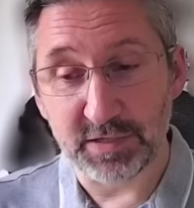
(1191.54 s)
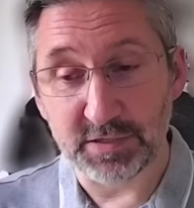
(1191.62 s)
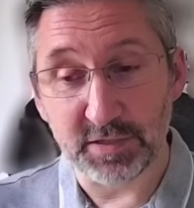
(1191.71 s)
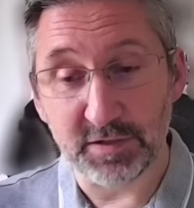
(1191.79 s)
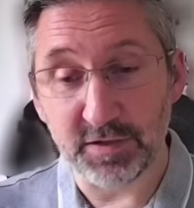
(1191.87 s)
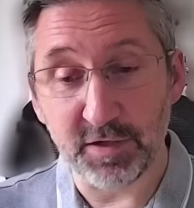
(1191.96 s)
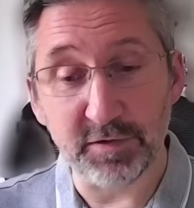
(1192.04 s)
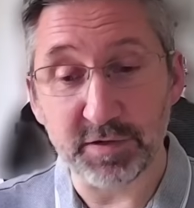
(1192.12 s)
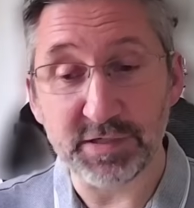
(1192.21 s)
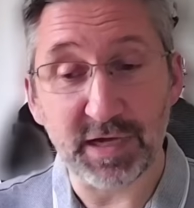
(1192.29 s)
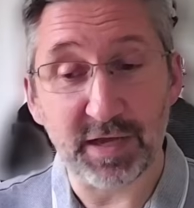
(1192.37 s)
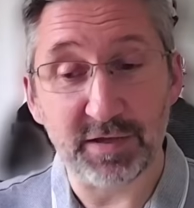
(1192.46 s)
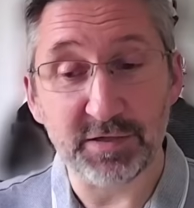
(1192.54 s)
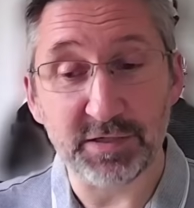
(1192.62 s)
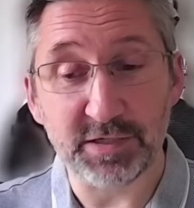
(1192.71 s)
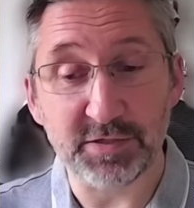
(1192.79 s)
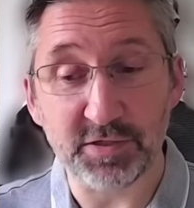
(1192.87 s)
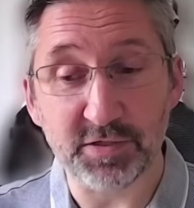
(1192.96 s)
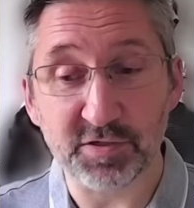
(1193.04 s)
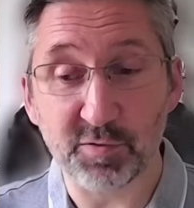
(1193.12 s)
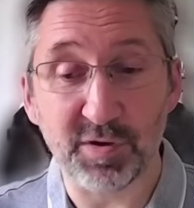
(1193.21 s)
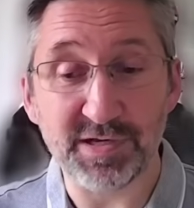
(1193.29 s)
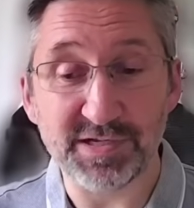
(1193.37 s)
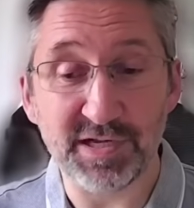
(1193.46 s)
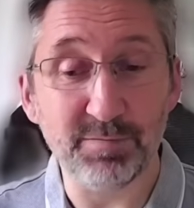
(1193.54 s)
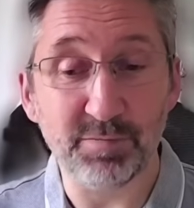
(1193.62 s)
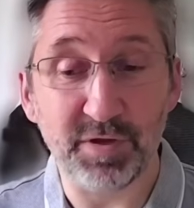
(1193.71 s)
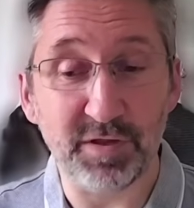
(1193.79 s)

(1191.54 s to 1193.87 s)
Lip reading: The other challenge is just quite simply